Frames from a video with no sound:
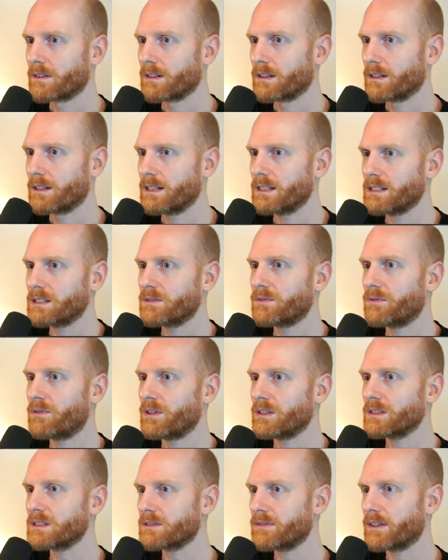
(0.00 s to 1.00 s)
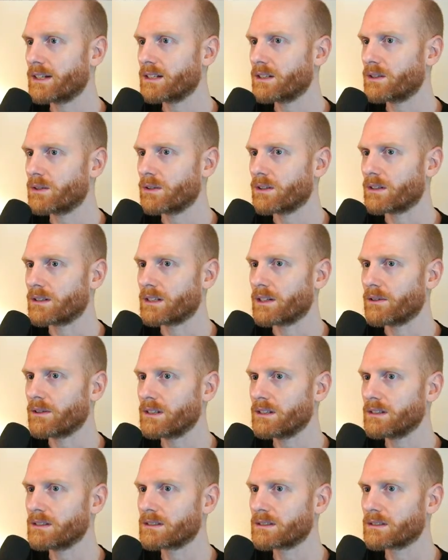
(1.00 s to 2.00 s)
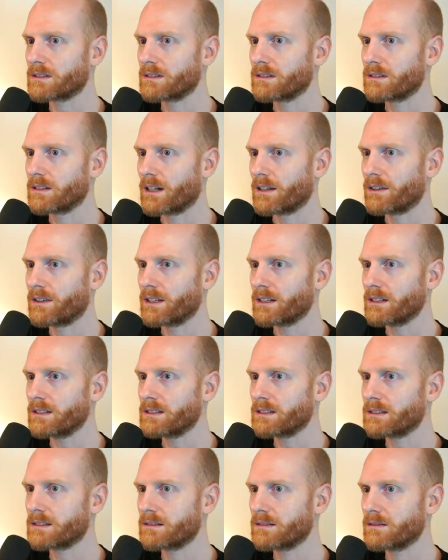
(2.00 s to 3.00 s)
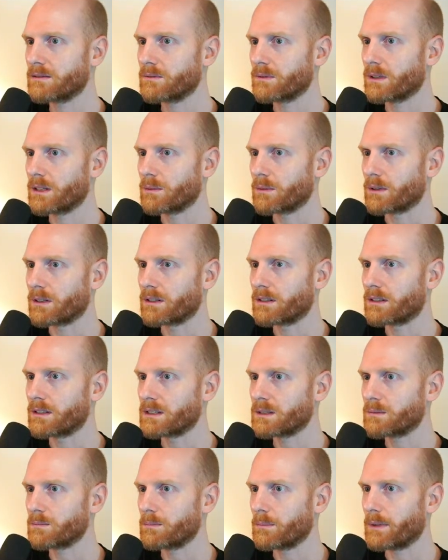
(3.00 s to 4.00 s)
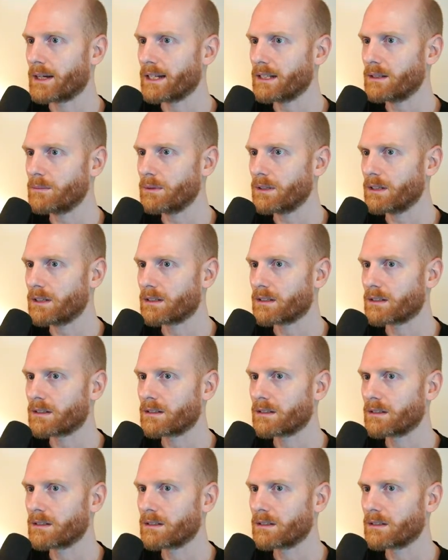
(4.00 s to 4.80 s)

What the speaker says: Is first fight turn? There it is. I think this... Wait a minute. This might be it.